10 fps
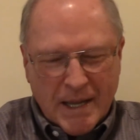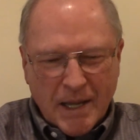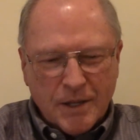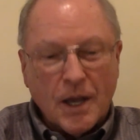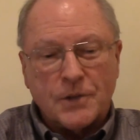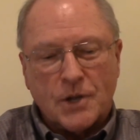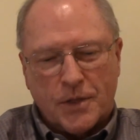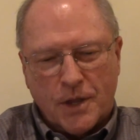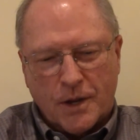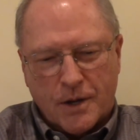yes, I
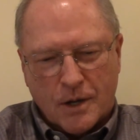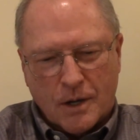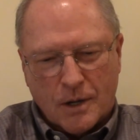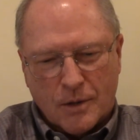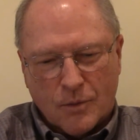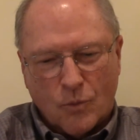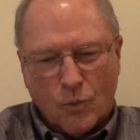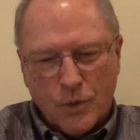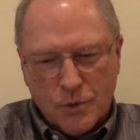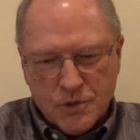think
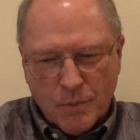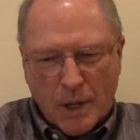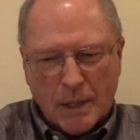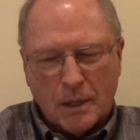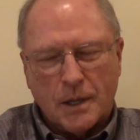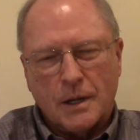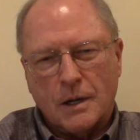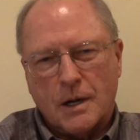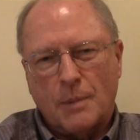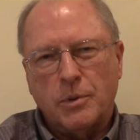we used modeling in
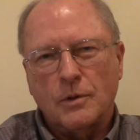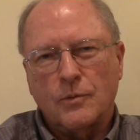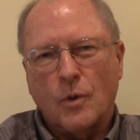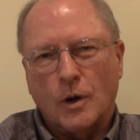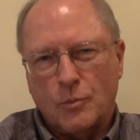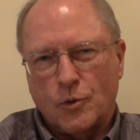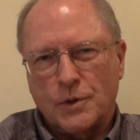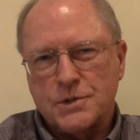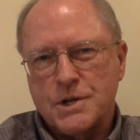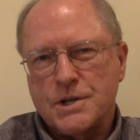a couple of
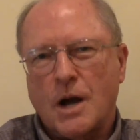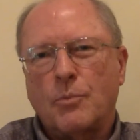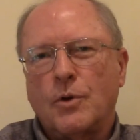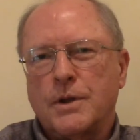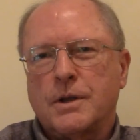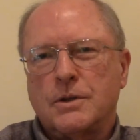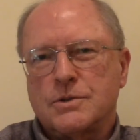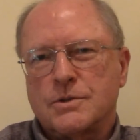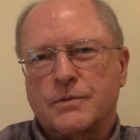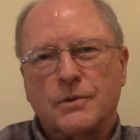waterborne disease outbreak
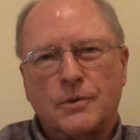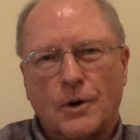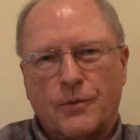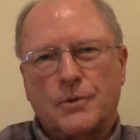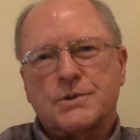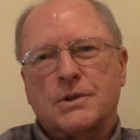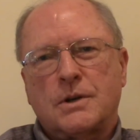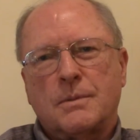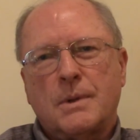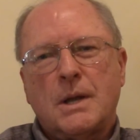cases for the very first
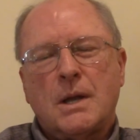time,